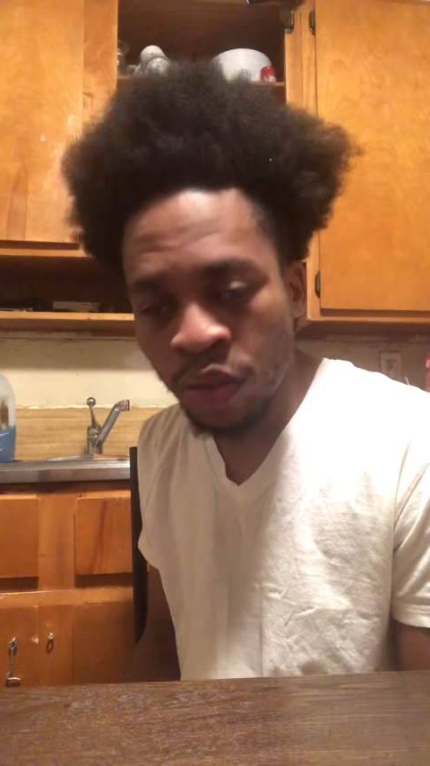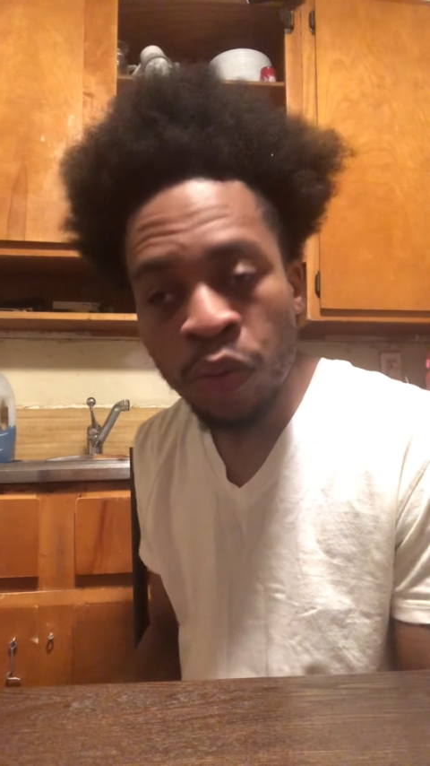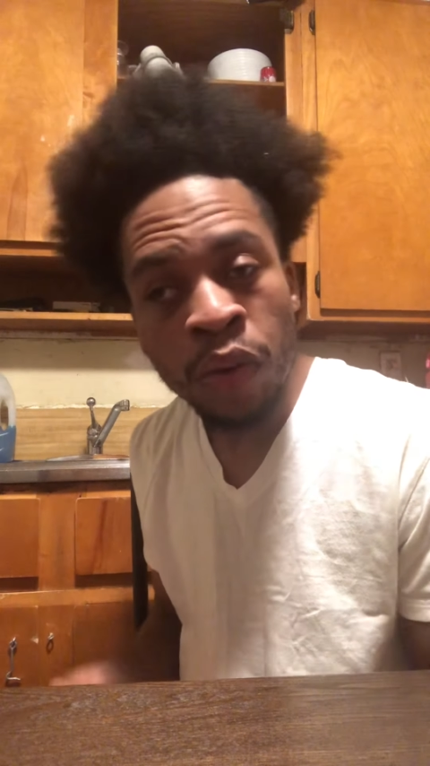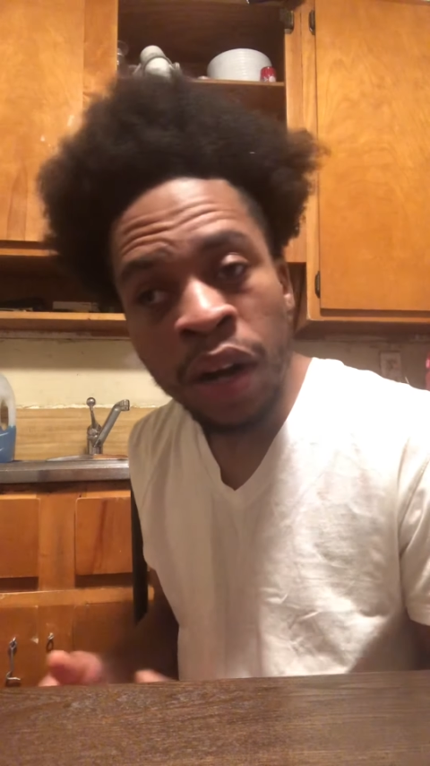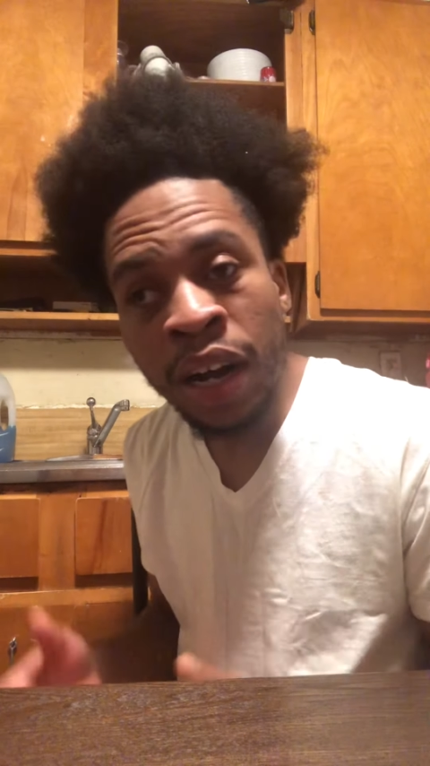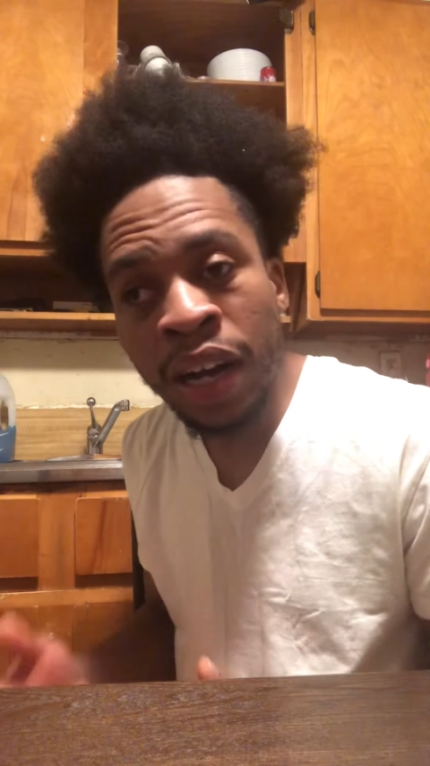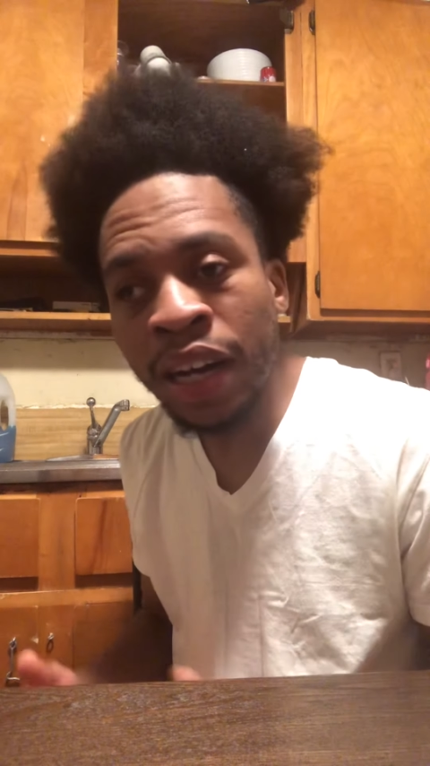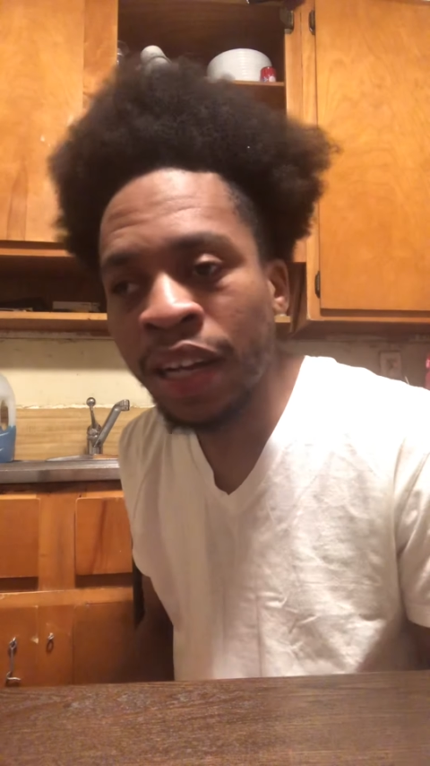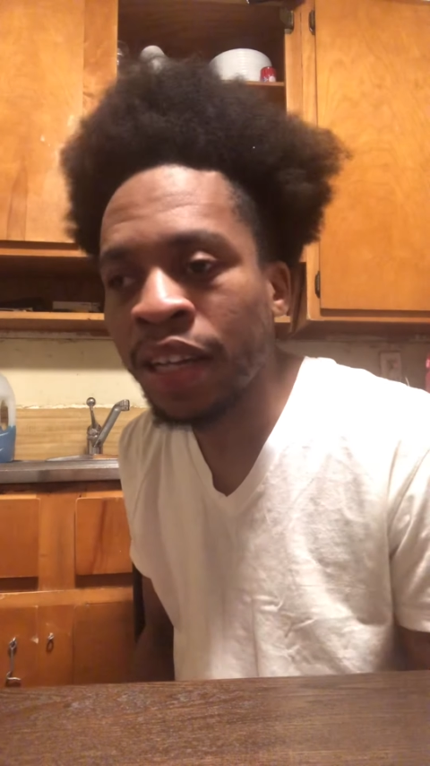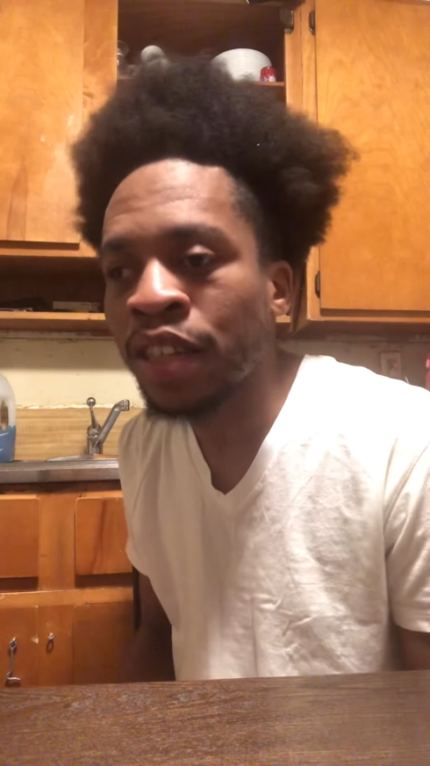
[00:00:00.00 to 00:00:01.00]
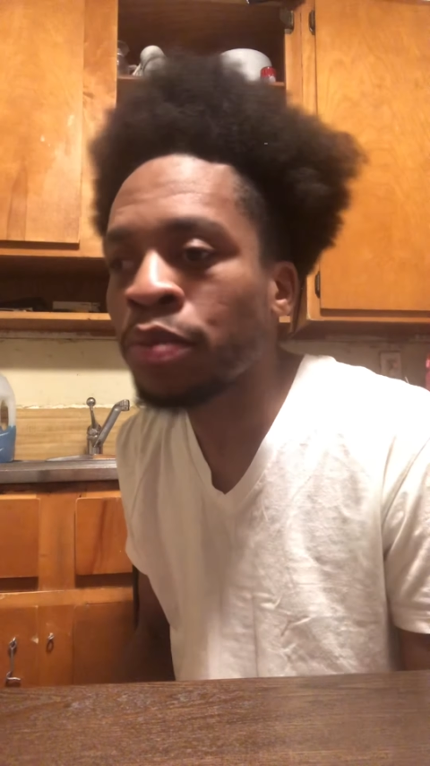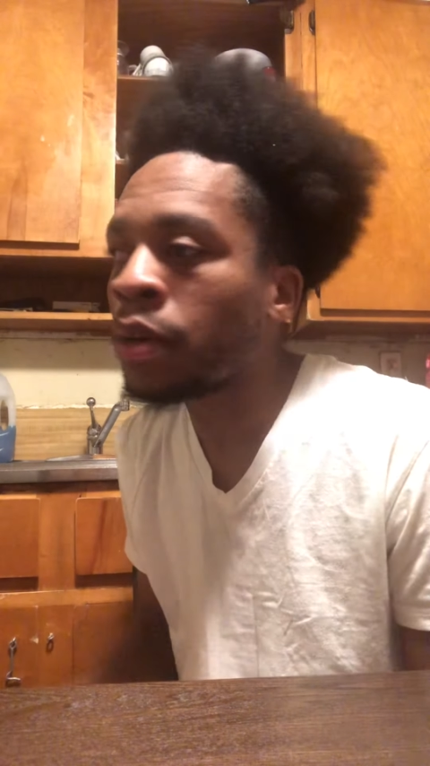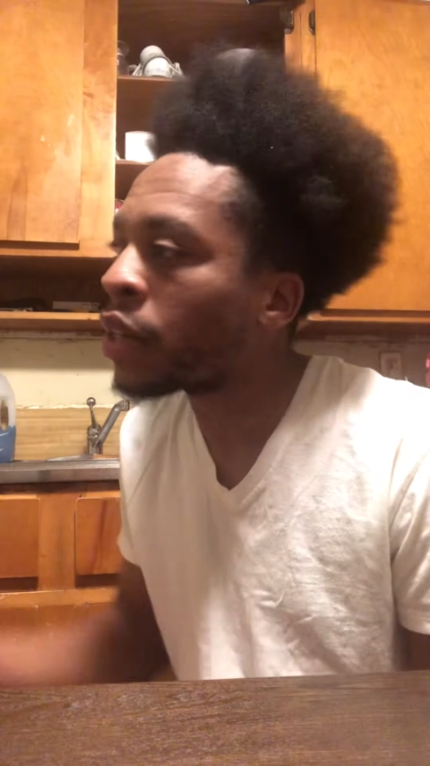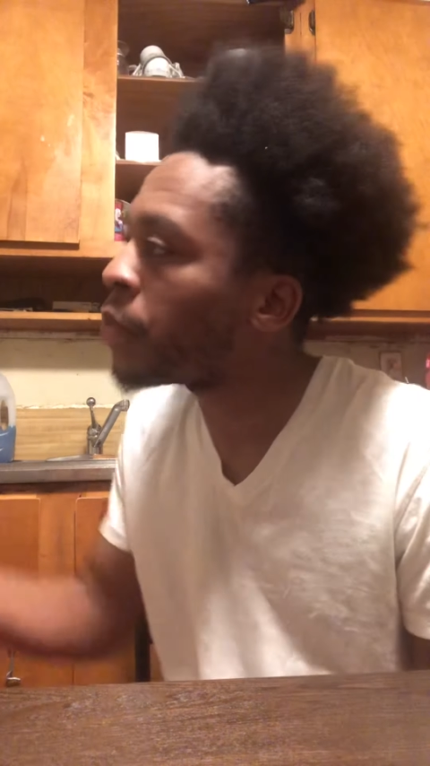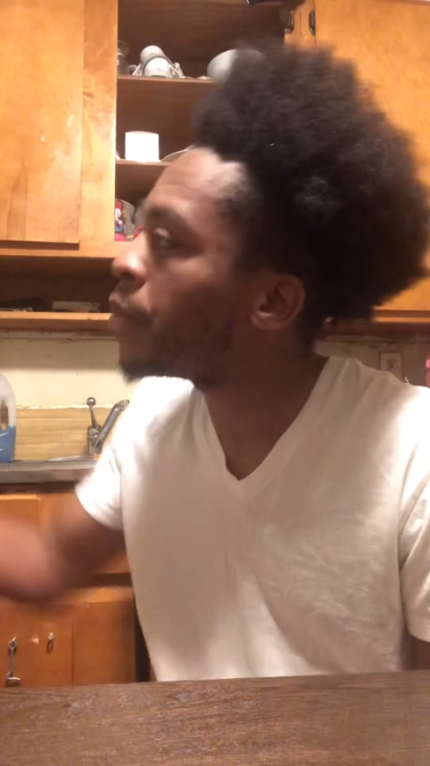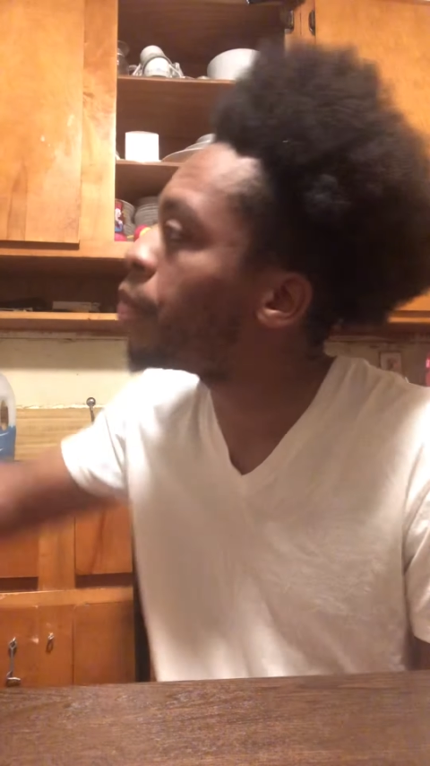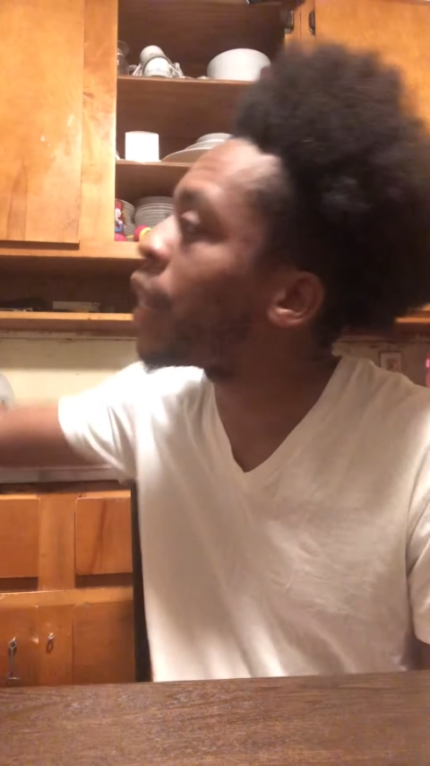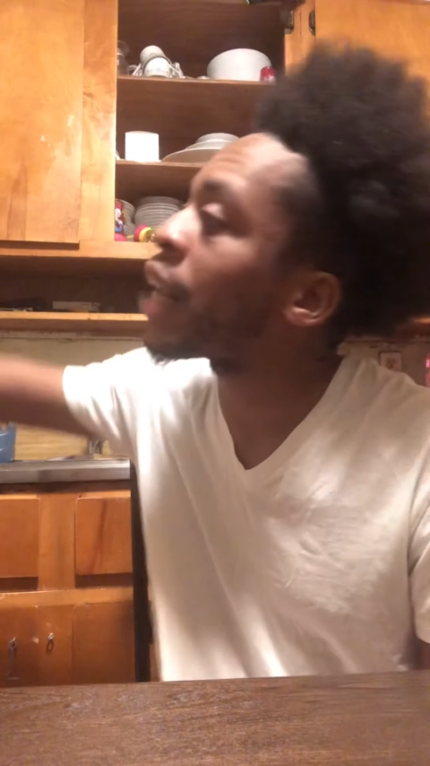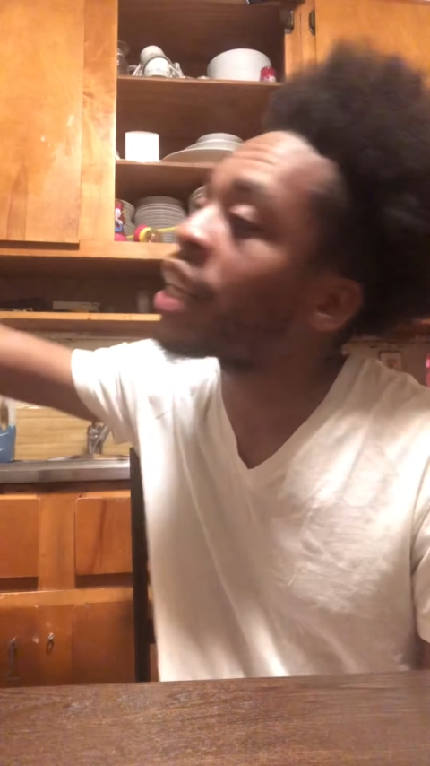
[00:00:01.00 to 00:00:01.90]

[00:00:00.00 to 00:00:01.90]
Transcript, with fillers: Why? It's about to be Black